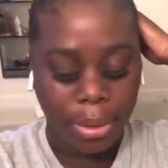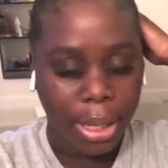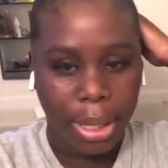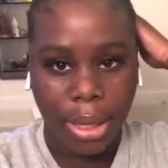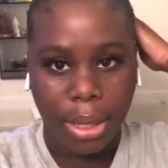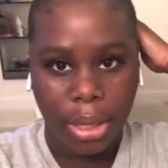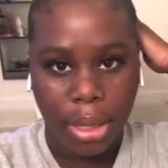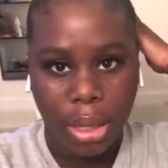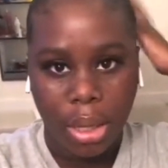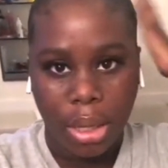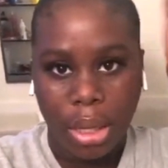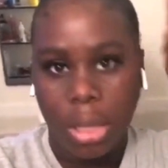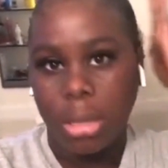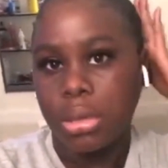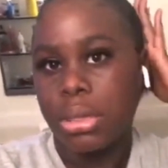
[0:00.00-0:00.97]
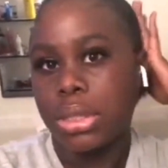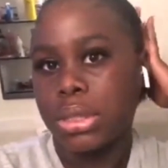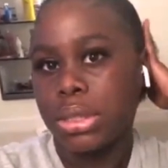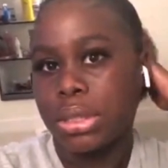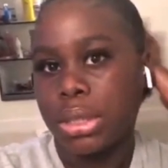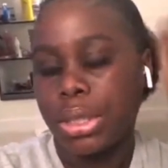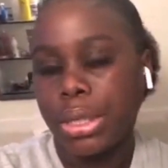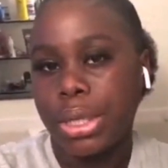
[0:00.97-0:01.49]
Like, this
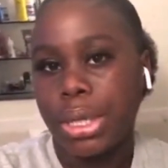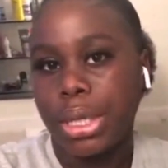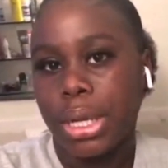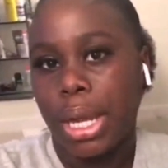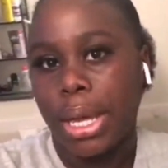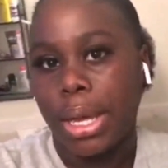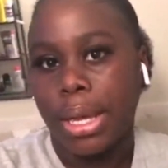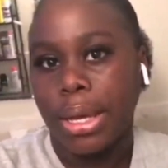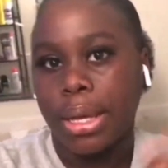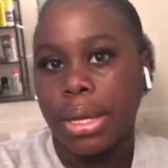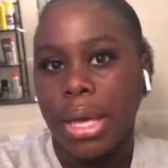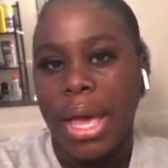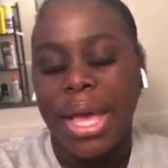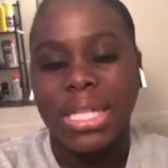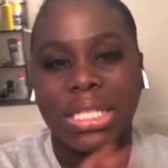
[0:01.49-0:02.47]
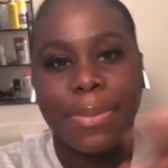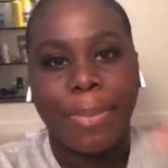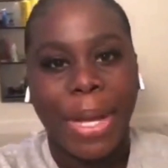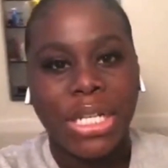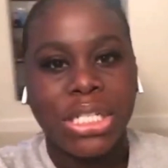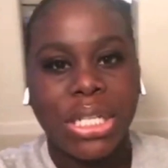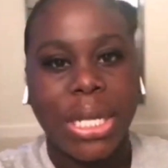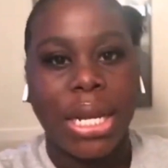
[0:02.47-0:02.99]
is good. Like,
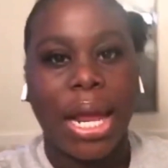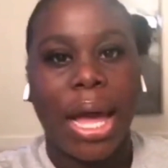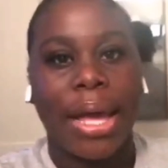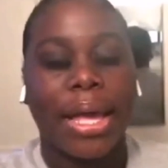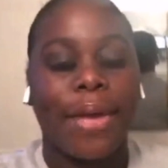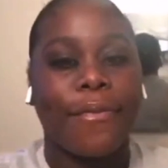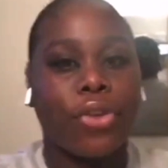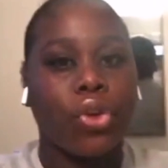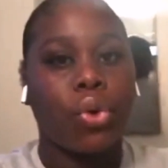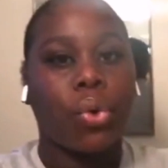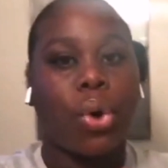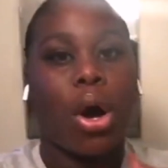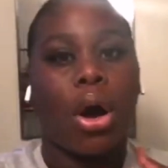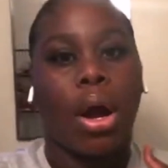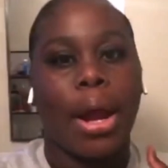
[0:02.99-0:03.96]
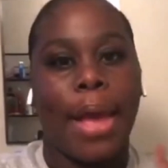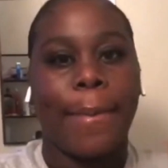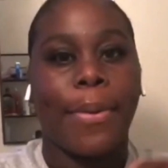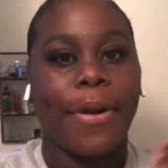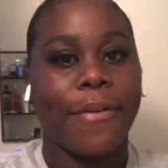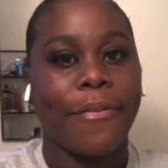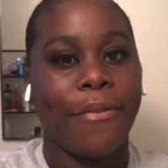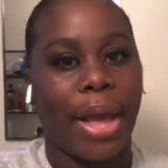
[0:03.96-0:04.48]
especially like if you are a
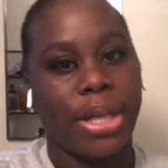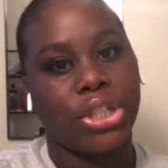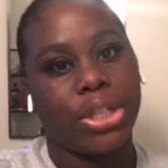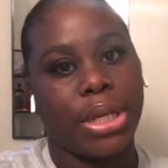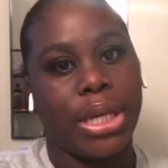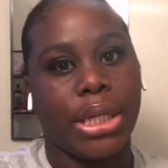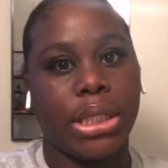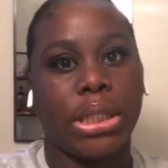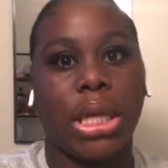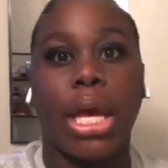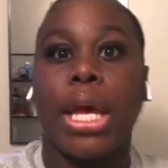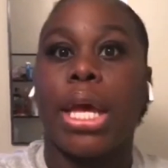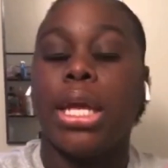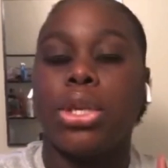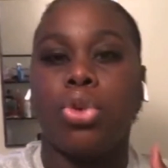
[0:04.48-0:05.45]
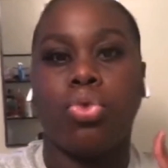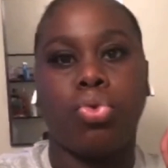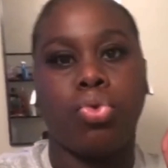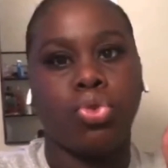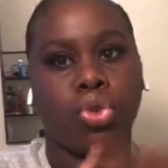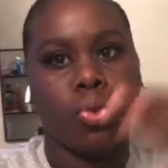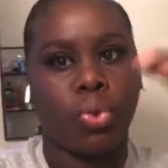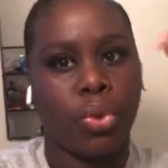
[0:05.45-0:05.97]
perfectionist and you
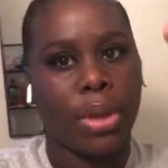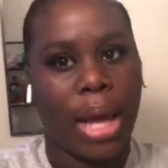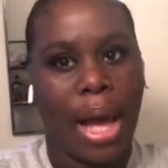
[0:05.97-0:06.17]
do the